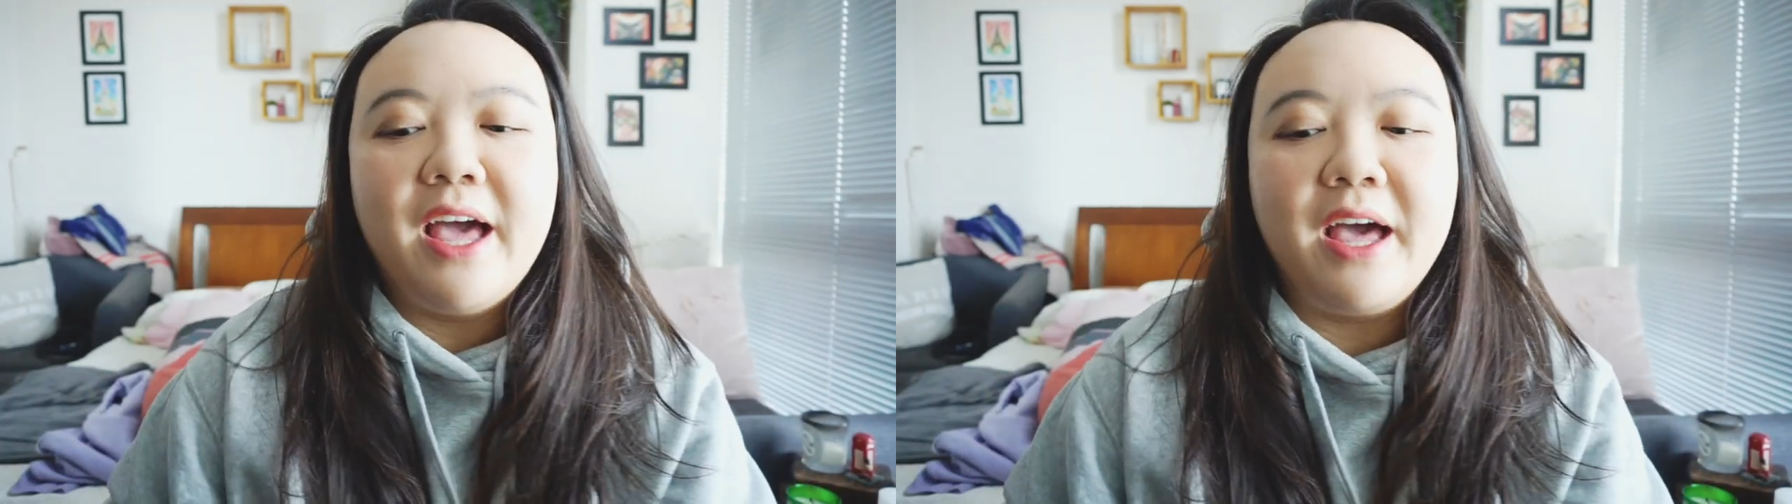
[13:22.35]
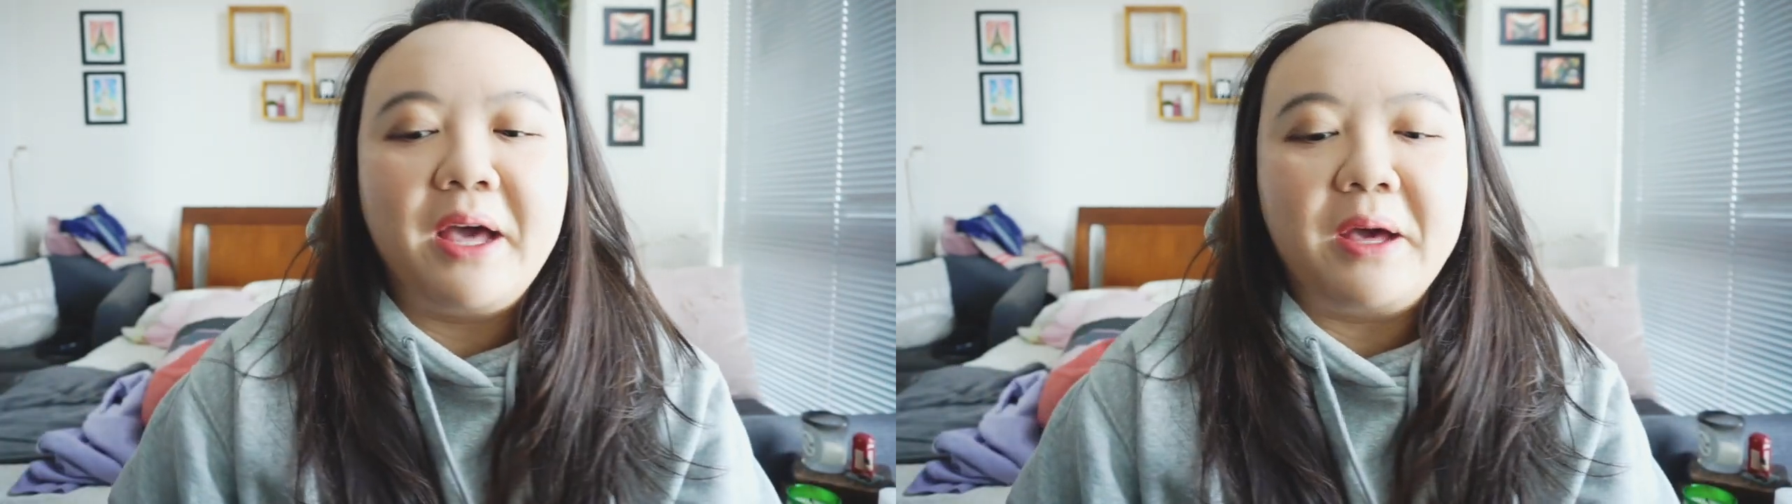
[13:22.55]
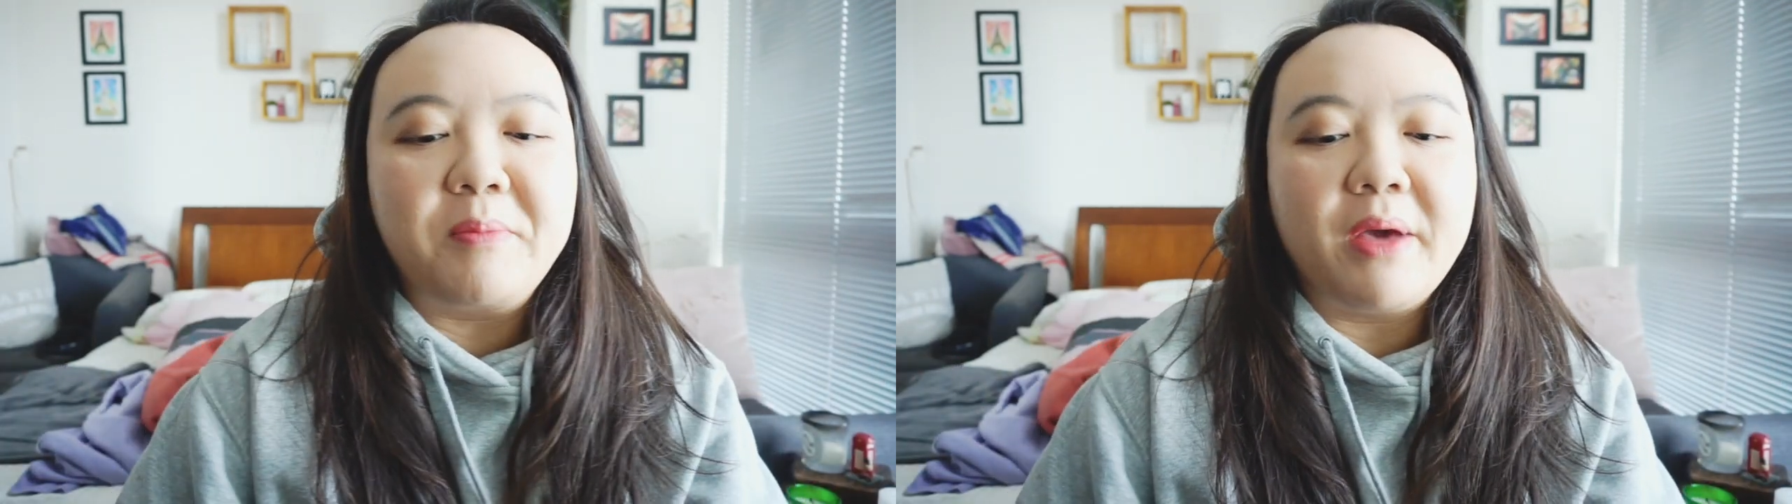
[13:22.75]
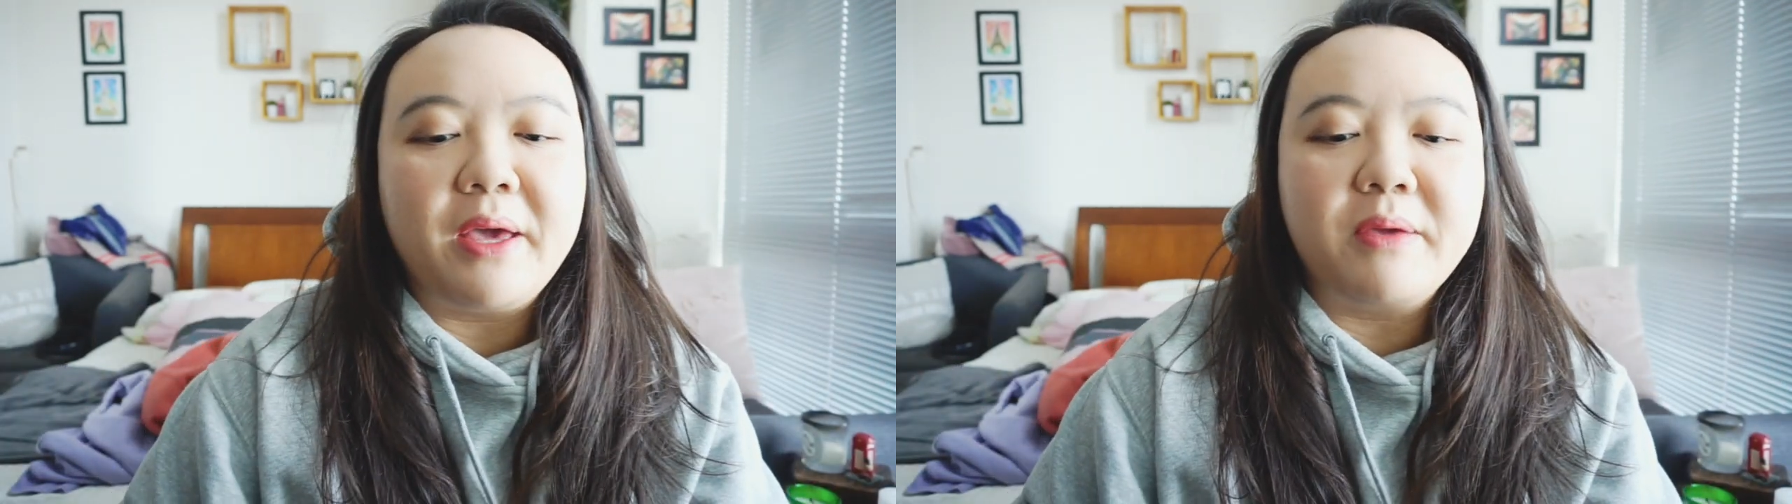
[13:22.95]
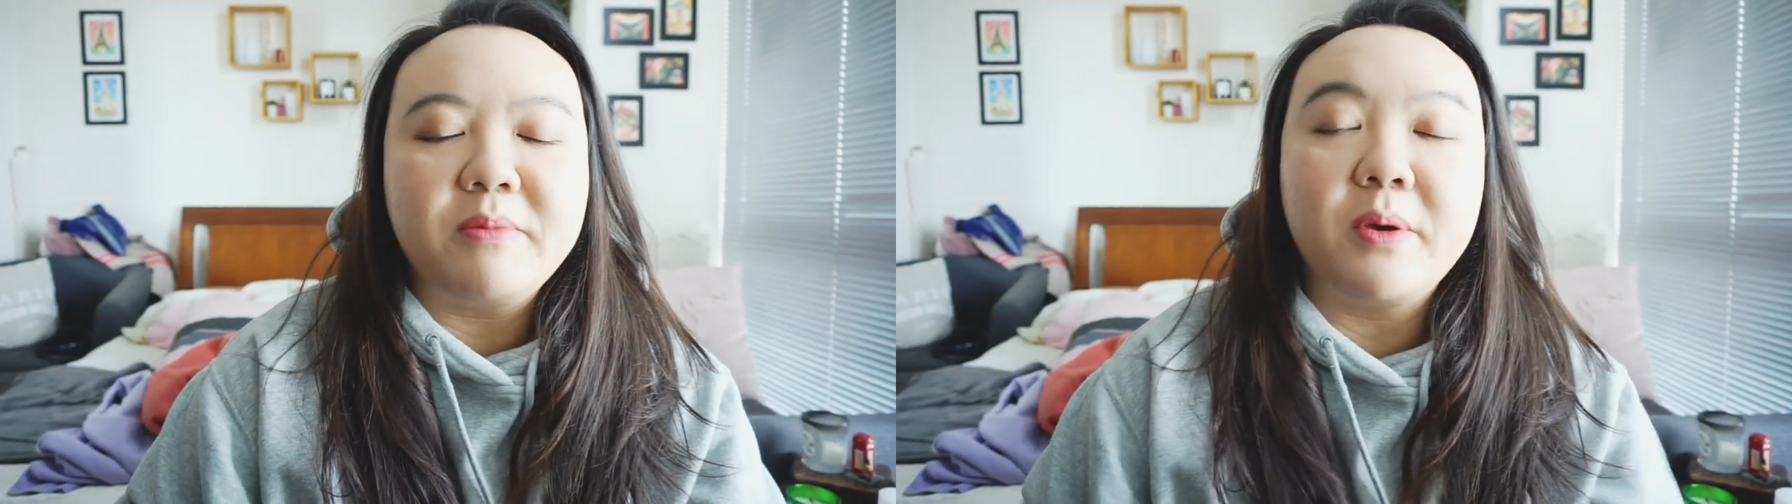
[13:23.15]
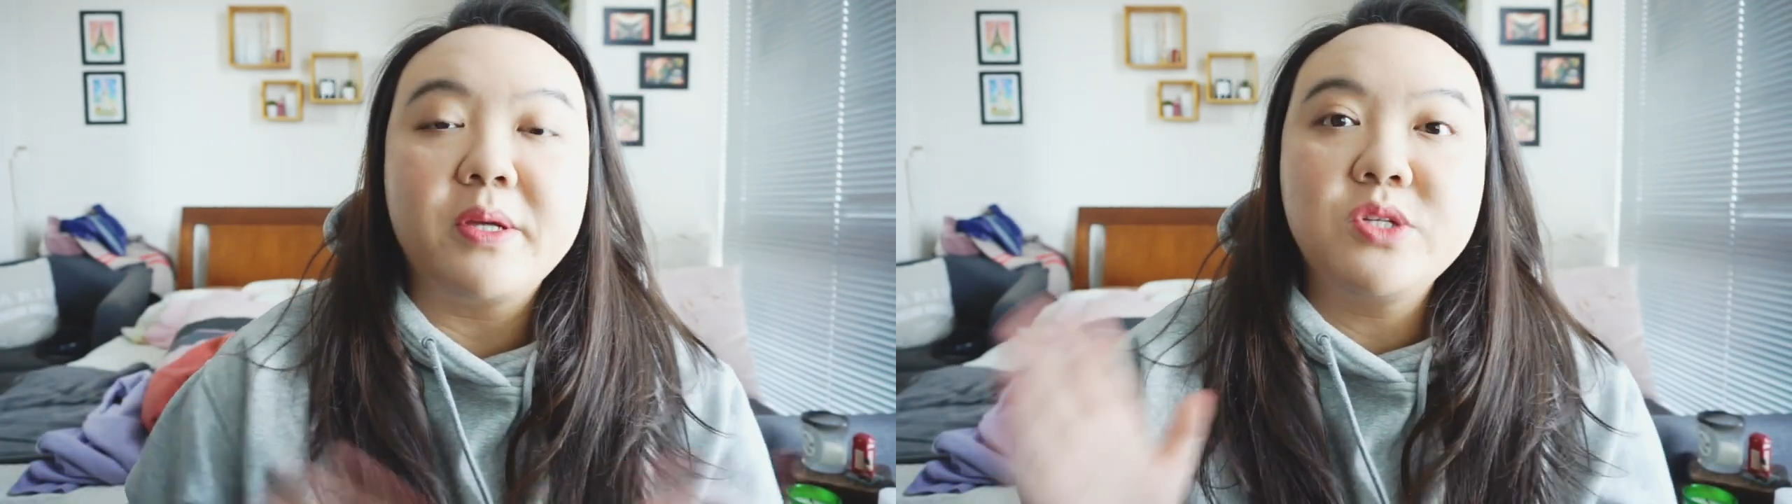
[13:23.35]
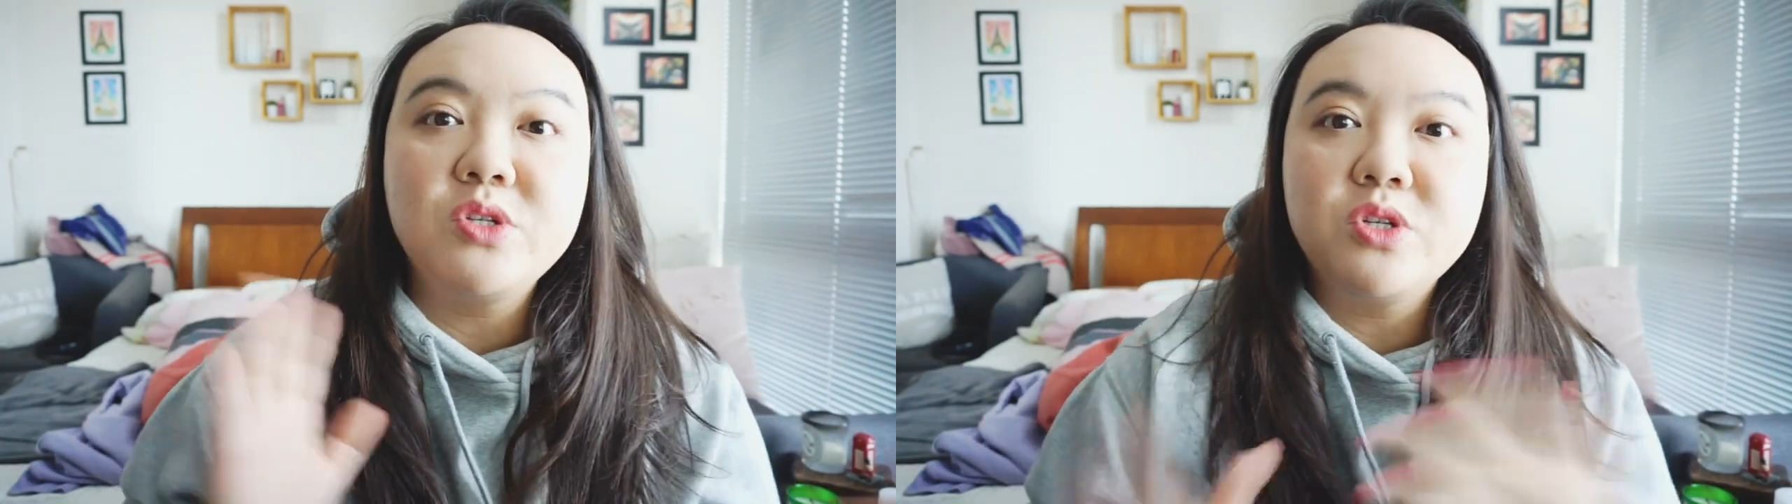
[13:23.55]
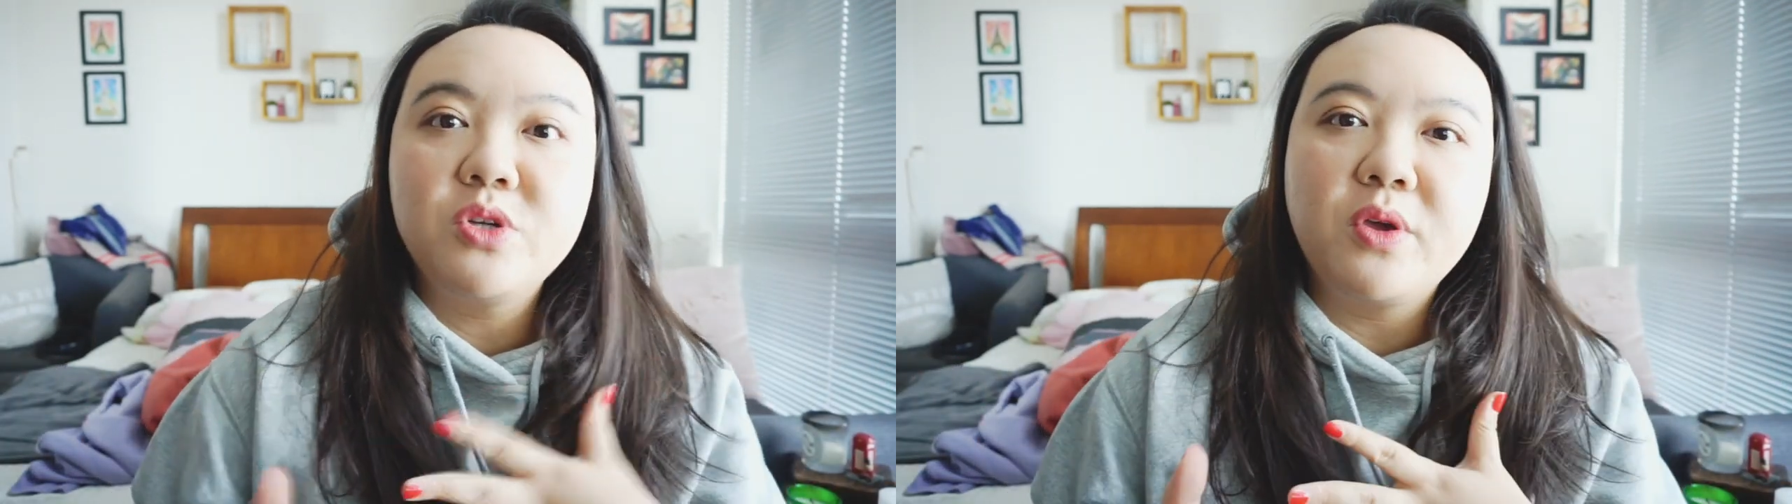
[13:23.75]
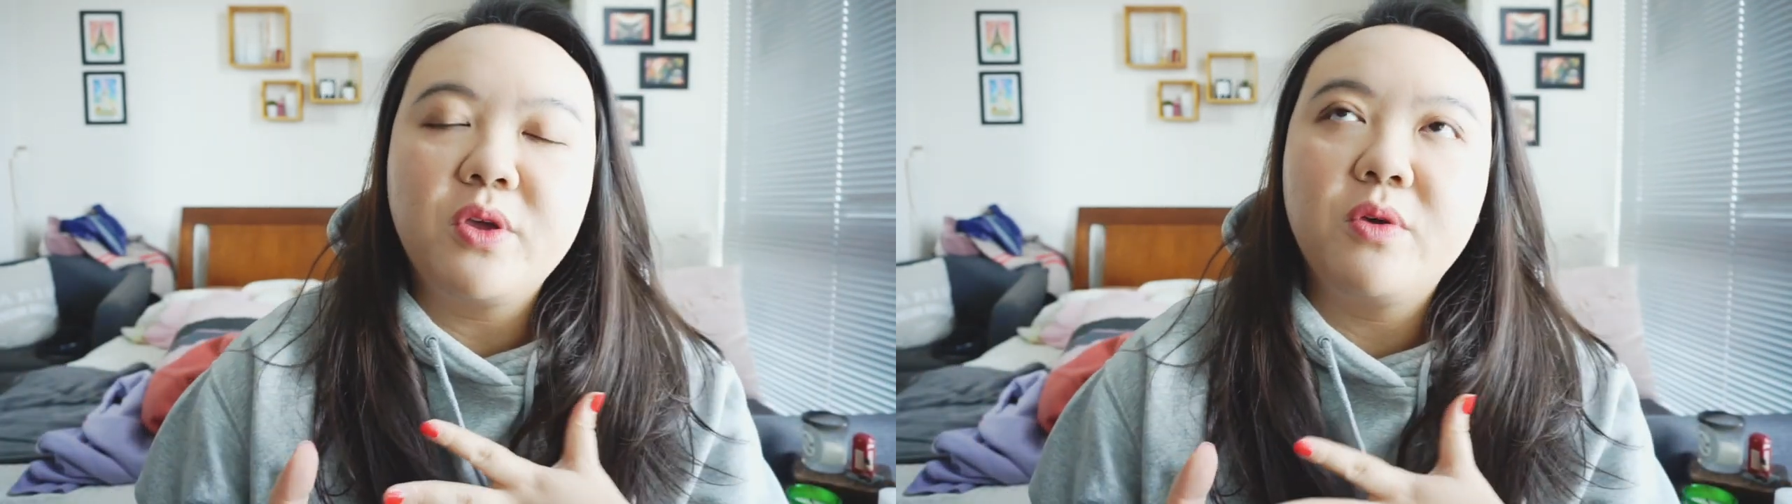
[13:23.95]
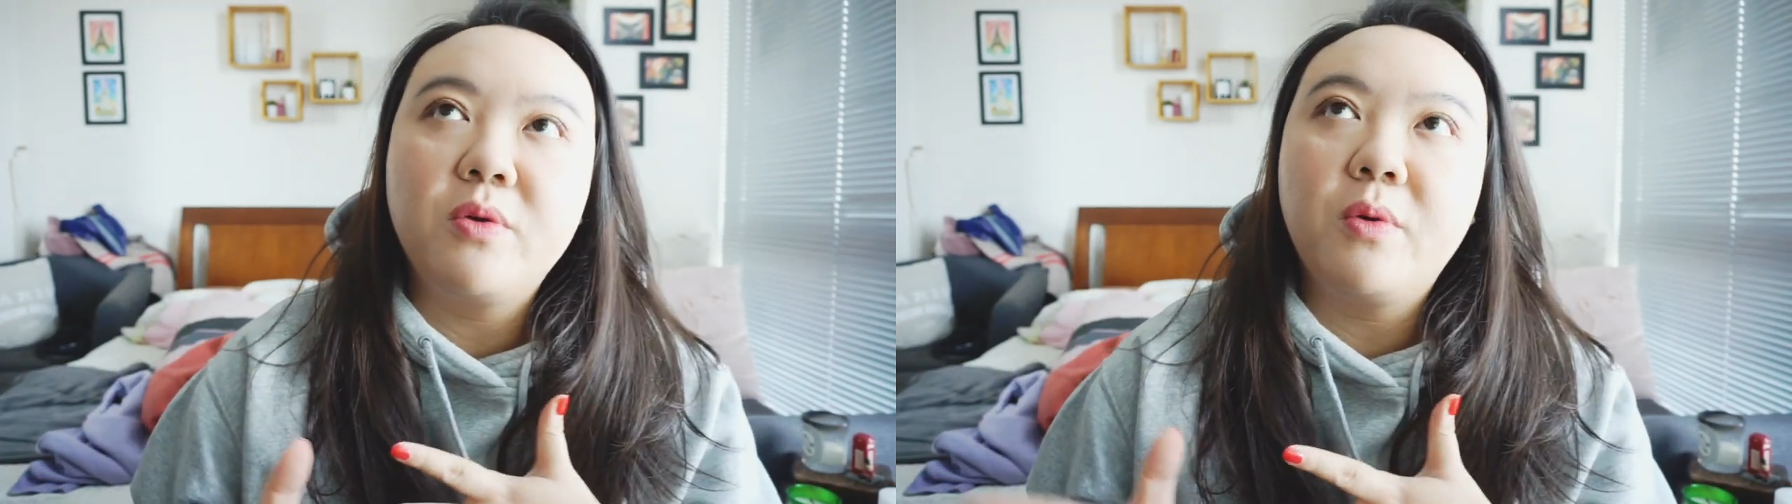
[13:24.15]
um, I am going to show
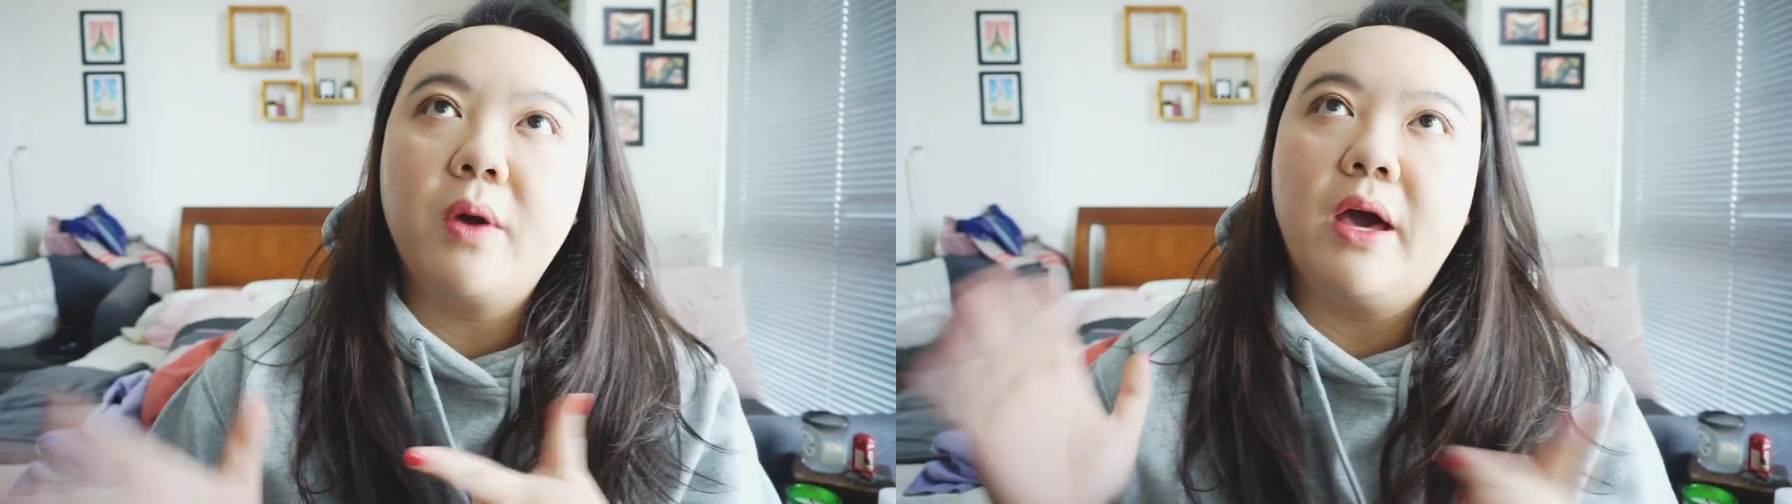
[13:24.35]
you